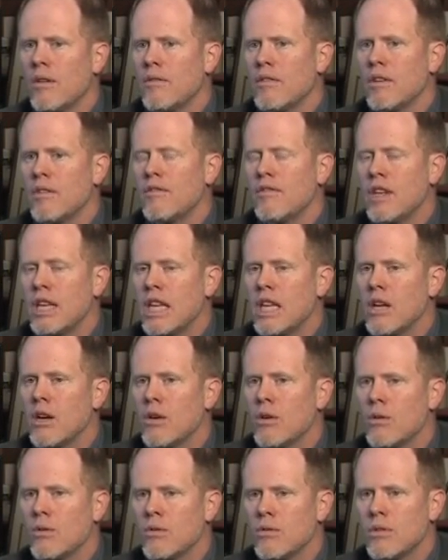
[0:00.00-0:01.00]
of the
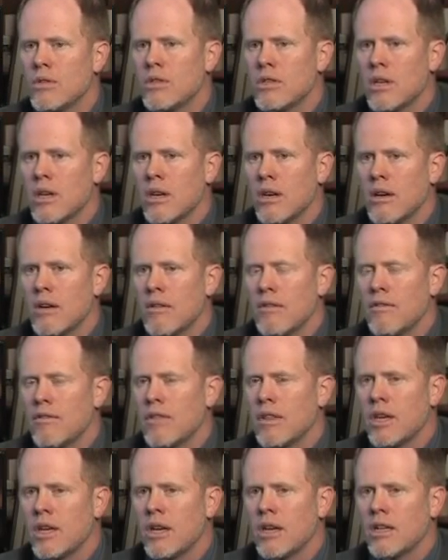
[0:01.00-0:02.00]
videos
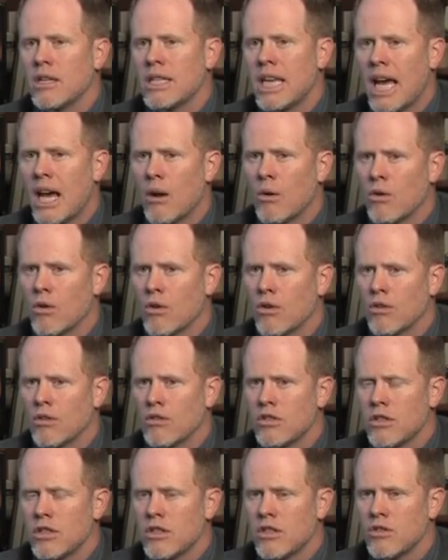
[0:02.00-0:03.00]
of the
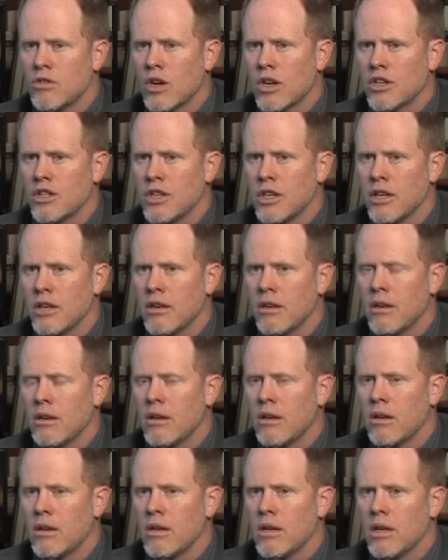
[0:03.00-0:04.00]
tower's destruction
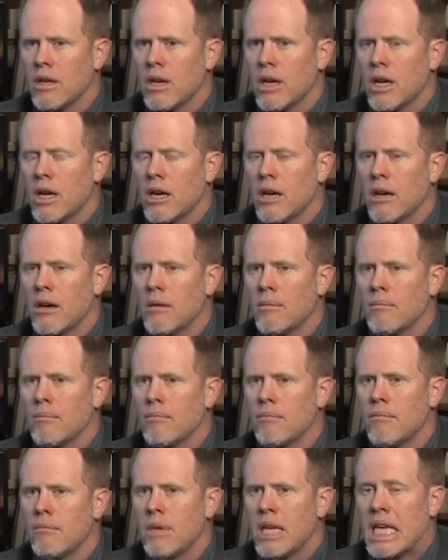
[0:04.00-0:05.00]

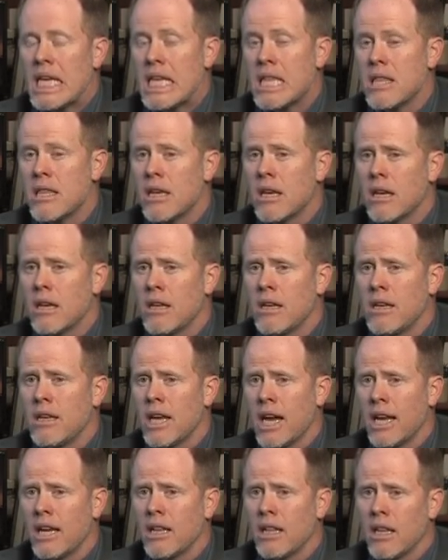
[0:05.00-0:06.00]
in the
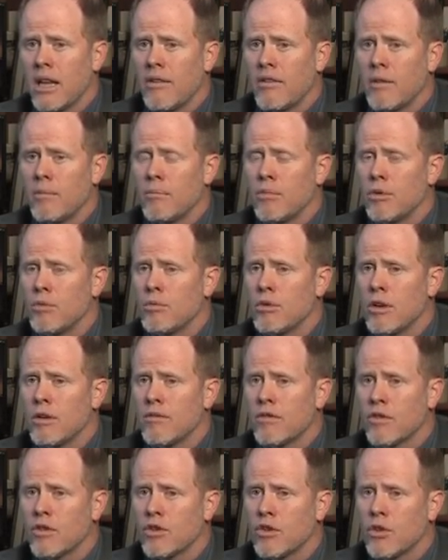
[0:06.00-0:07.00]
9/11
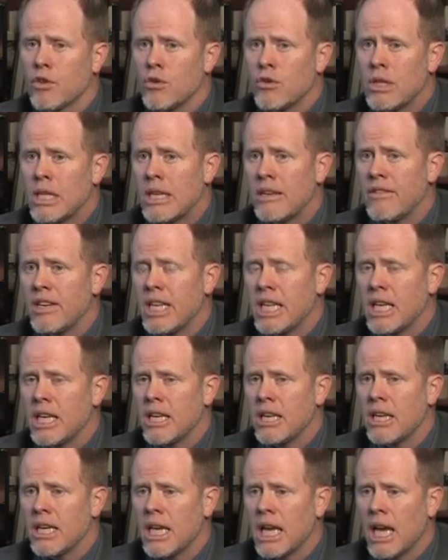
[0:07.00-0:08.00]
Blueprint for Truth
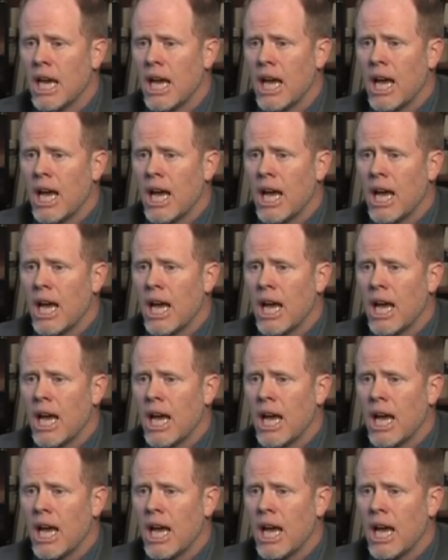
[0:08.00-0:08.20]
DVD,